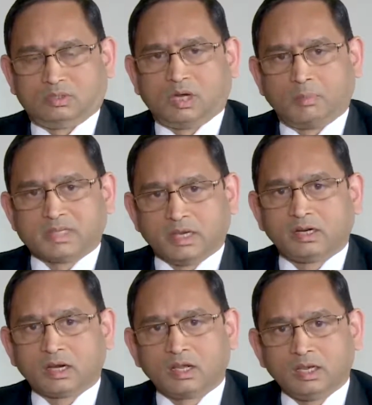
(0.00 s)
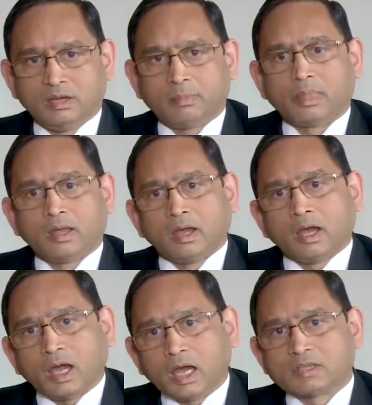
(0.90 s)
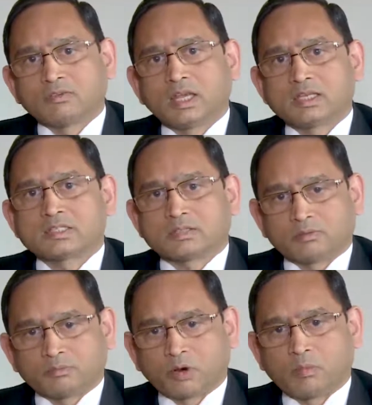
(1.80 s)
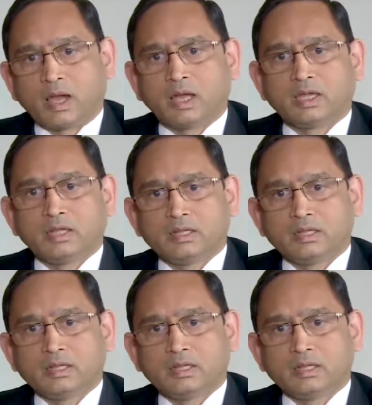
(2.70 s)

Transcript: internally, as well as from hiring